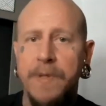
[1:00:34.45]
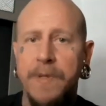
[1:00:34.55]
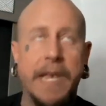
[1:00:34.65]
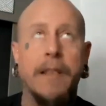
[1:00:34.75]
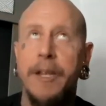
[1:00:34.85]
and
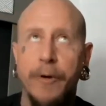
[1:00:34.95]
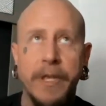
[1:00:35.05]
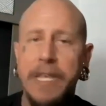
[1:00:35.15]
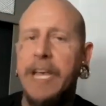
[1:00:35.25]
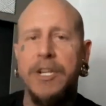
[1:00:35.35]
was like
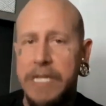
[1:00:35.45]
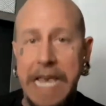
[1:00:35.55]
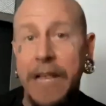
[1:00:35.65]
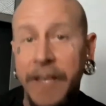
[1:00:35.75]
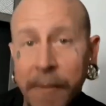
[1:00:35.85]
literally like
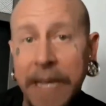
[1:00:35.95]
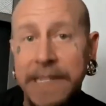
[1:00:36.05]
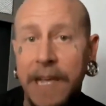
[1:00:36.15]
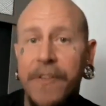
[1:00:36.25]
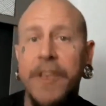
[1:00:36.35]
yelling to
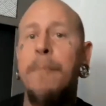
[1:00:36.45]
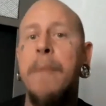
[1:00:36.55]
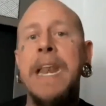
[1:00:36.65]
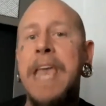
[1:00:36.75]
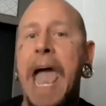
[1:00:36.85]
myself like a
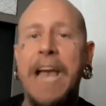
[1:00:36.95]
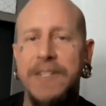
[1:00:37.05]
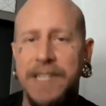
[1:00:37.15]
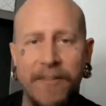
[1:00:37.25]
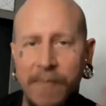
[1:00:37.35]

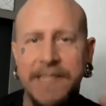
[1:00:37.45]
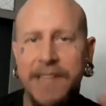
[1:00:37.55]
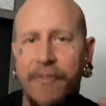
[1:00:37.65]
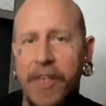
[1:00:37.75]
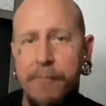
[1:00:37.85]
maniac, just giving
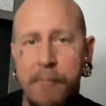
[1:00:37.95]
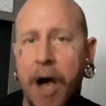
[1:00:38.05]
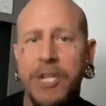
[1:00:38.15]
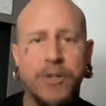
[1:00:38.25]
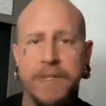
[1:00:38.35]
myself like
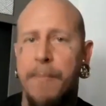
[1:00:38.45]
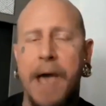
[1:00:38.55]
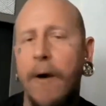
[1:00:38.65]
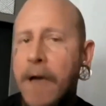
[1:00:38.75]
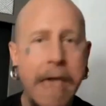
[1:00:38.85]
mantras
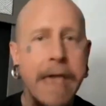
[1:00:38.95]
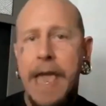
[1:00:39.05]
about